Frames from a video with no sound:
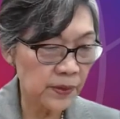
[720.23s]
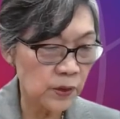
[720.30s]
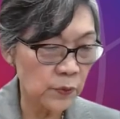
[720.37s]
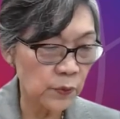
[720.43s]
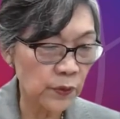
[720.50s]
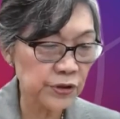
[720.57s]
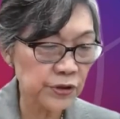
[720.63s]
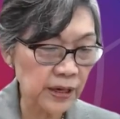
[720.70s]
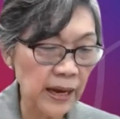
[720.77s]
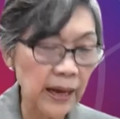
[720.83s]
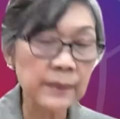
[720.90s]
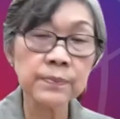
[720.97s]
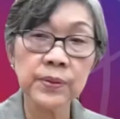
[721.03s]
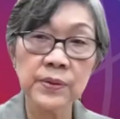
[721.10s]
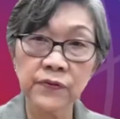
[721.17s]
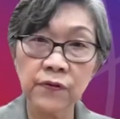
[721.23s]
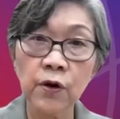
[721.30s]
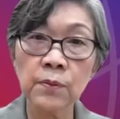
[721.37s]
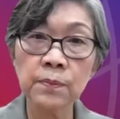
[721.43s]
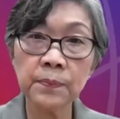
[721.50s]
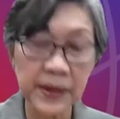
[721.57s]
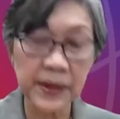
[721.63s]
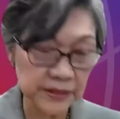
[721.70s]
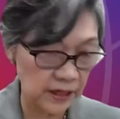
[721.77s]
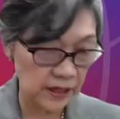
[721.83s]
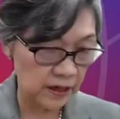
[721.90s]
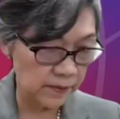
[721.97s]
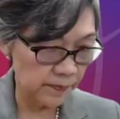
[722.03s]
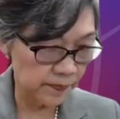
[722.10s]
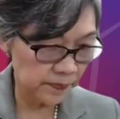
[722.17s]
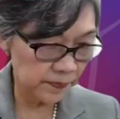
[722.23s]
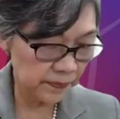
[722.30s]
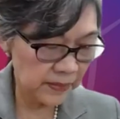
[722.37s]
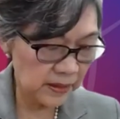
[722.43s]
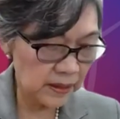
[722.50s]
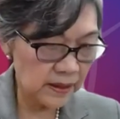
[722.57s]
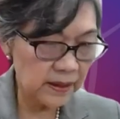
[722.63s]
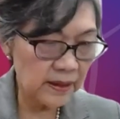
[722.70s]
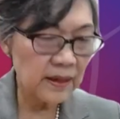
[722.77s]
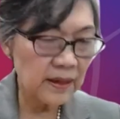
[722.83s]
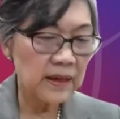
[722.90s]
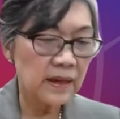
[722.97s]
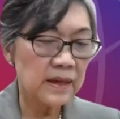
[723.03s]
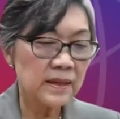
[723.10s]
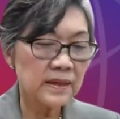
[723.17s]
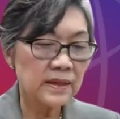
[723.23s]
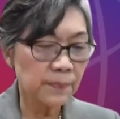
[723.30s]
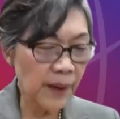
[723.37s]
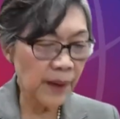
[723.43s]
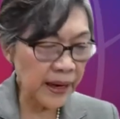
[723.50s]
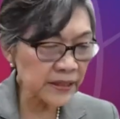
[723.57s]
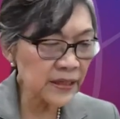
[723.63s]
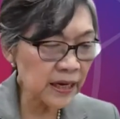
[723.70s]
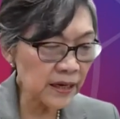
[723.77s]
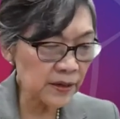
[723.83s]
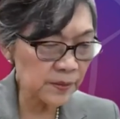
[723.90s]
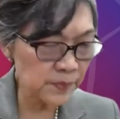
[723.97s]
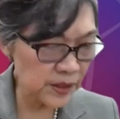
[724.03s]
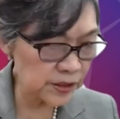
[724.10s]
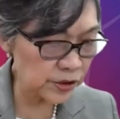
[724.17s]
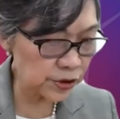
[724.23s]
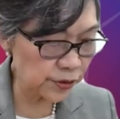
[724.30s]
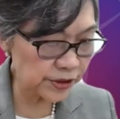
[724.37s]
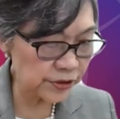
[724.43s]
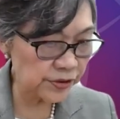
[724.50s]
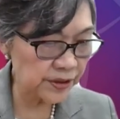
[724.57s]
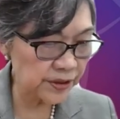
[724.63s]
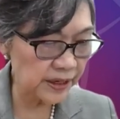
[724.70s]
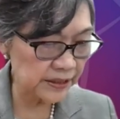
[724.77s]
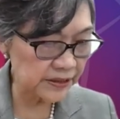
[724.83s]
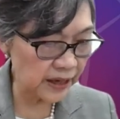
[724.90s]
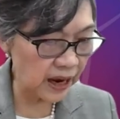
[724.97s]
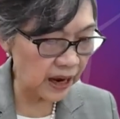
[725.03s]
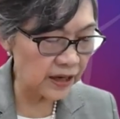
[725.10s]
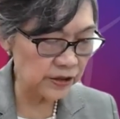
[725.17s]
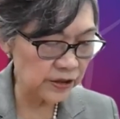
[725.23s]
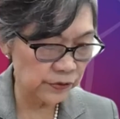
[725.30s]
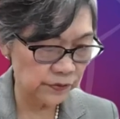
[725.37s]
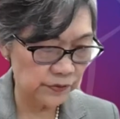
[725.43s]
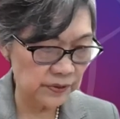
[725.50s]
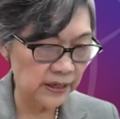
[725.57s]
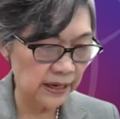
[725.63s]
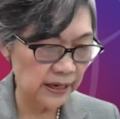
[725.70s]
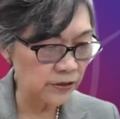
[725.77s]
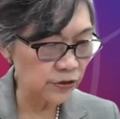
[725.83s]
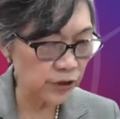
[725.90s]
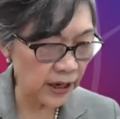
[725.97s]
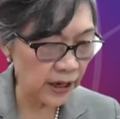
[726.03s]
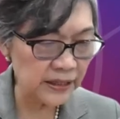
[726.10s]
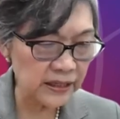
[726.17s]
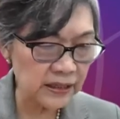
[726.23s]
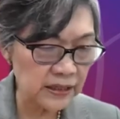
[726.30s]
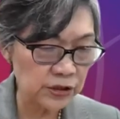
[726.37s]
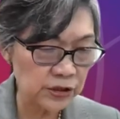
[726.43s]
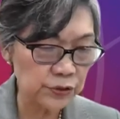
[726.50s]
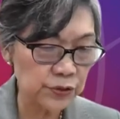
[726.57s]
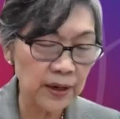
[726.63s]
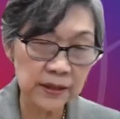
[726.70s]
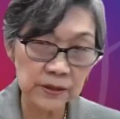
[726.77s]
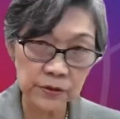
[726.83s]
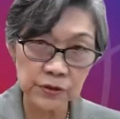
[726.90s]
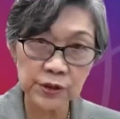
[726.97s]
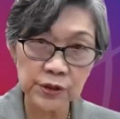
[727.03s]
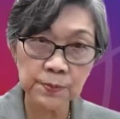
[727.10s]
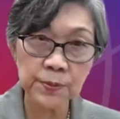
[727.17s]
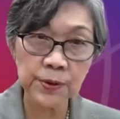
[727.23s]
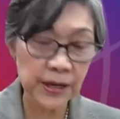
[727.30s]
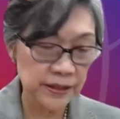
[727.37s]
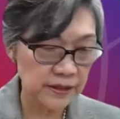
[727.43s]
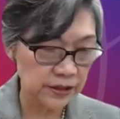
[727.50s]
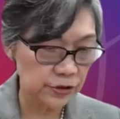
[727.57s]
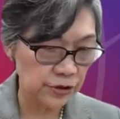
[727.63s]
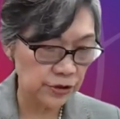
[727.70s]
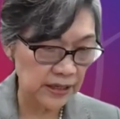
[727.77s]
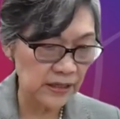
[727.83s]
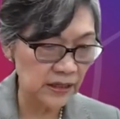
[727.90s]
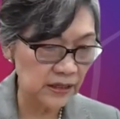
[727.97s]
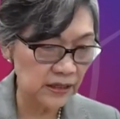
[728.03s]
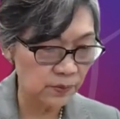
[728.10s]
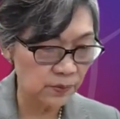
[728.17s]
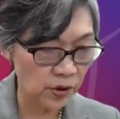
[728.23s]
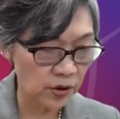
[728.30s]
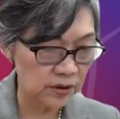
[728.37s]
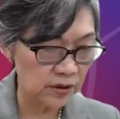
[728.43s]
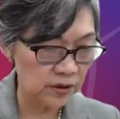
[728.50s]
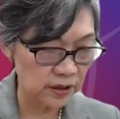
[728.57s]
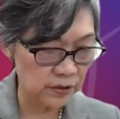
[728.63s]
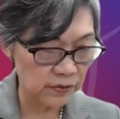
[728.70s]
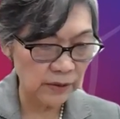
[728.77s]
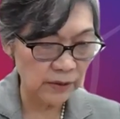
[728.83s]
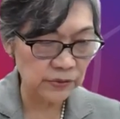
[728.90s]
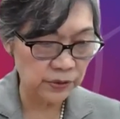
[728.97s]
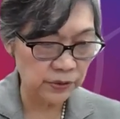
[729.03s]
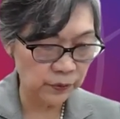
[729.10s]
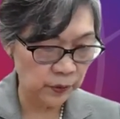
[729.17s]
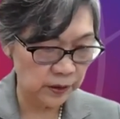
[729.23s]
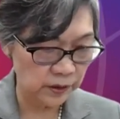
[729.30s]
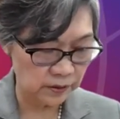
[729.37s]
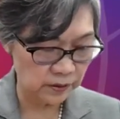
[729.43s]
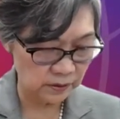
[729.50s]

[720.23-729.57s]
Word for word: which can perform better. The Biden administration has argued that China is trying to spread the Chinese model around the world.